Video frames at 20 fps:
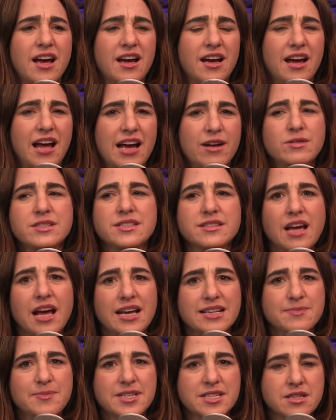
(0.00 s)
uh, I was
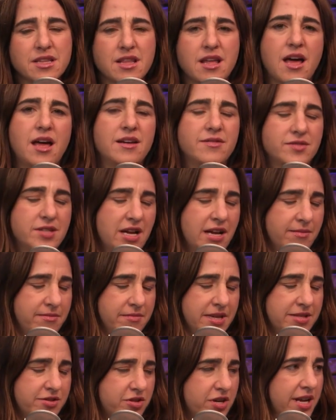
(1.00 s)
I spent a lot of
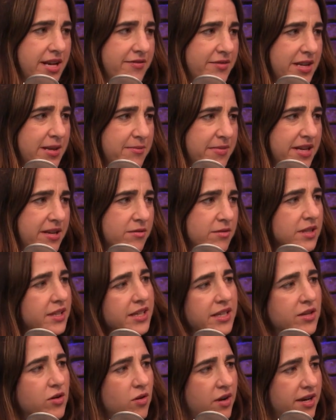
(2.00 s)
time yesterday evening being
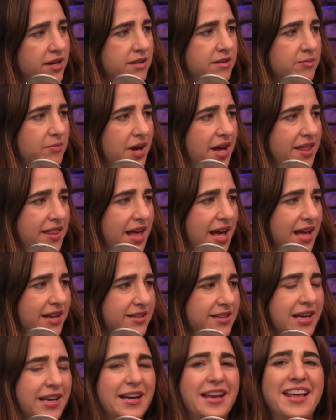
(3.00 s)
really annoyed by
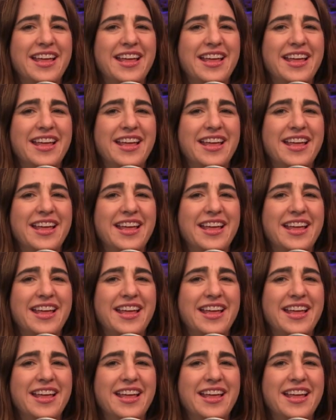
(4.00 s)
that. That